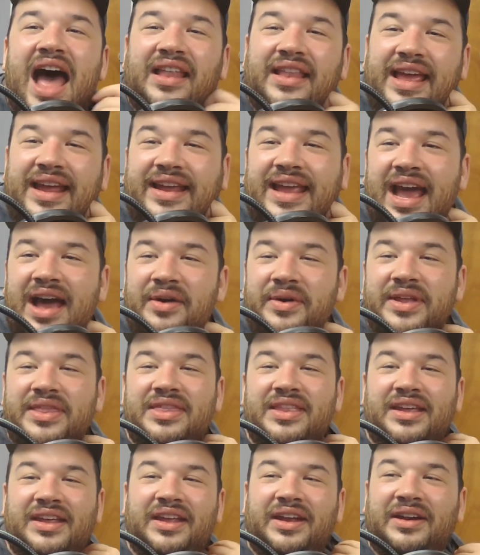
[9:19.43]
I like how
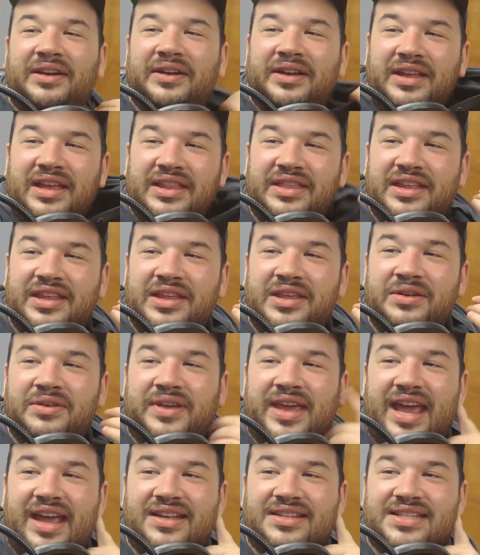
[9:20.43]
in the
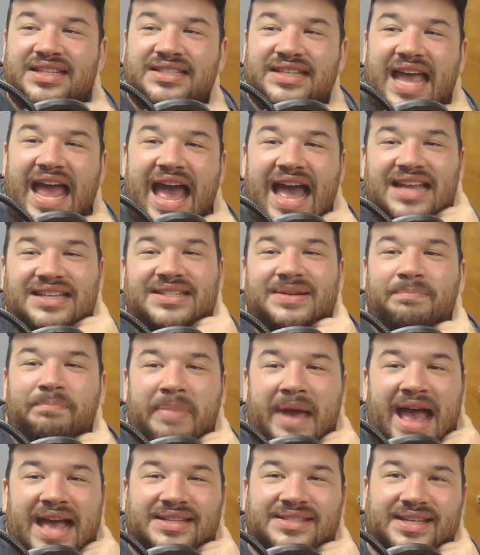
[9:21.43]
UK it says add to
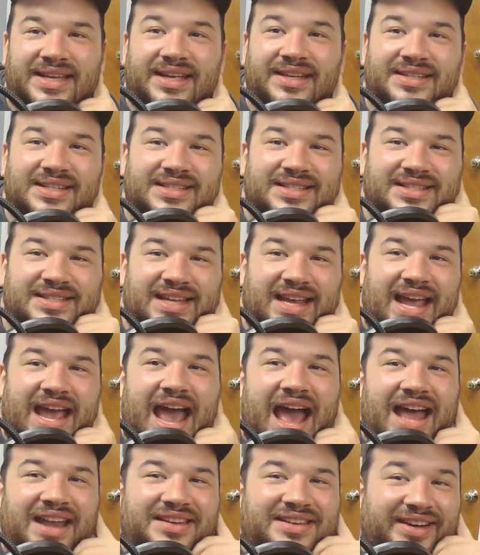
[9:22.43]
basket. It doesn't say
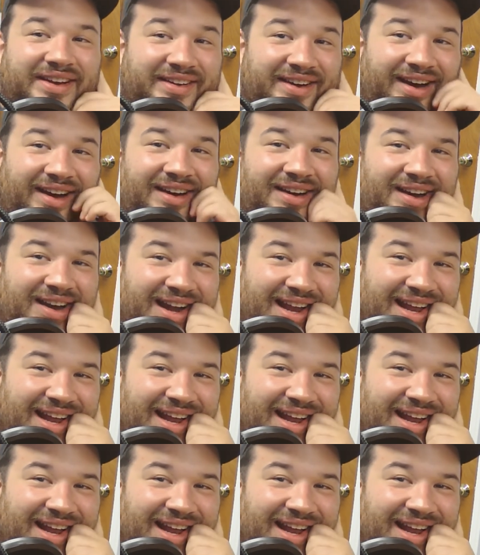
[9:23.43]
add to cart.